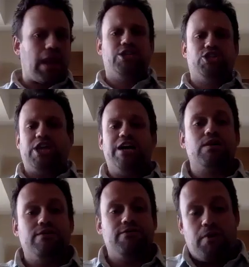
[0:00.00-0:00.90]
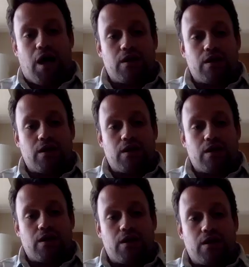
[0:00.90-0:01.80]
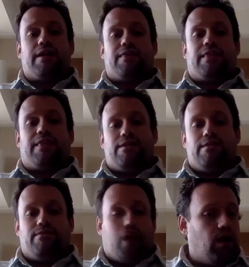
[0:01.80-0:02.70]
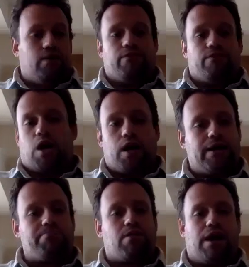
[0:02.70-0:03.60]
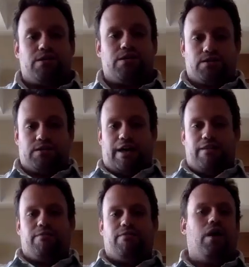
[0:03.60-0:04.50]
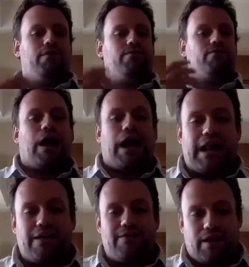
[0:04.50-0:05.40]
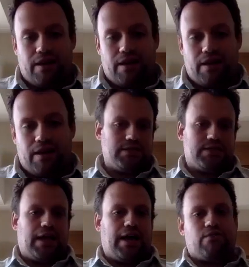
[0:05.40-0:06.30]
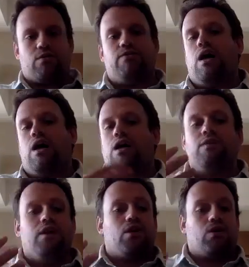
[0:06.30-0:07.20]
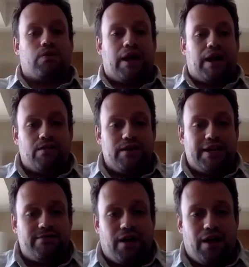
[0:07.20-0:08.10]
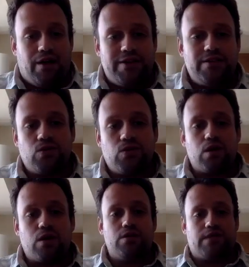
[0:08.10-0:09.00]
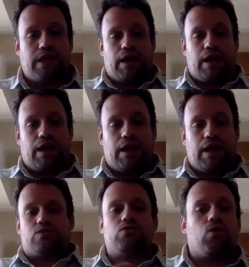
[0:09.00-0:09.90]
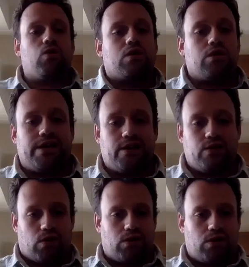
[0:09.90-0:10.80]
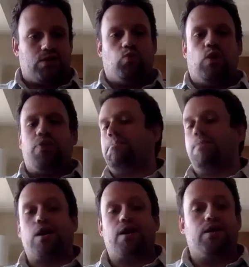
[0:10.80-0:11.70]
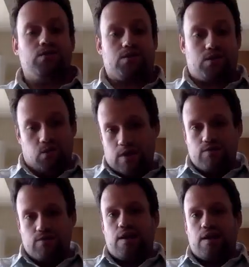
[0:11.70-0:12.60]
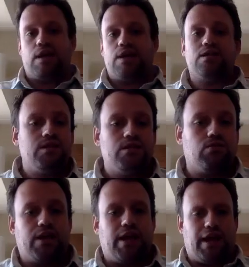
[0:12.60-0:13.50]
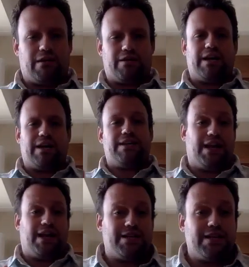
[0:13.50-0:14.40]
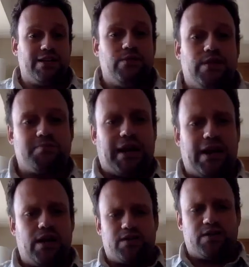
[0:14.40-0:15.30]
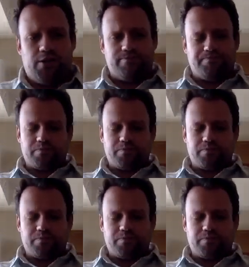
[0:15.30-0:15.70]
generative models that involve market prices, that involve a variety of indices, that involve historical data and historical keywords and what the market was doing, say, in 1928 or 1918 with the Spanish flu.